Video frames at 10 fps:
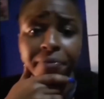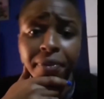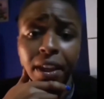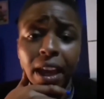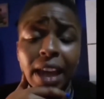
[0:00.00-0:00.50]

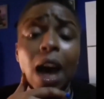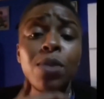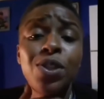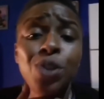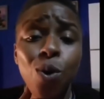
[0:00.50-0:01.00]
And I was
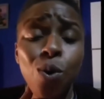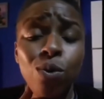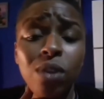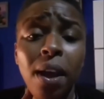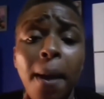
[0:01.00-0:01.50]
told,
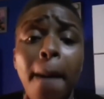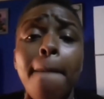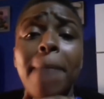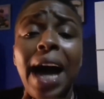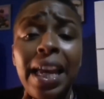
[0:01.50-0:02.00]

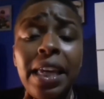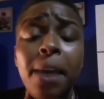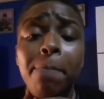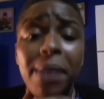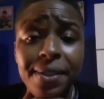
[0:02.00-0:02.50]
mind your
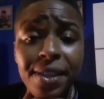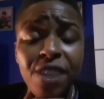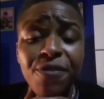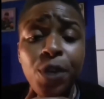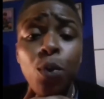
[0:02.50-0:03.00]
business
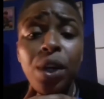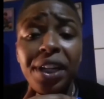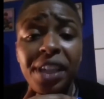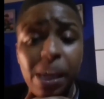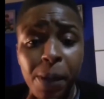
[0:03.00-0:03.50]
if you want to
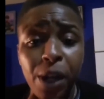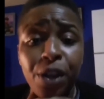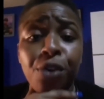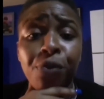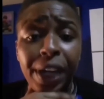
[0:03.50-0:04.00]
keep your
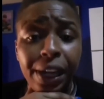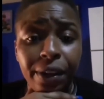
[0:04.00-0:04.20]
career.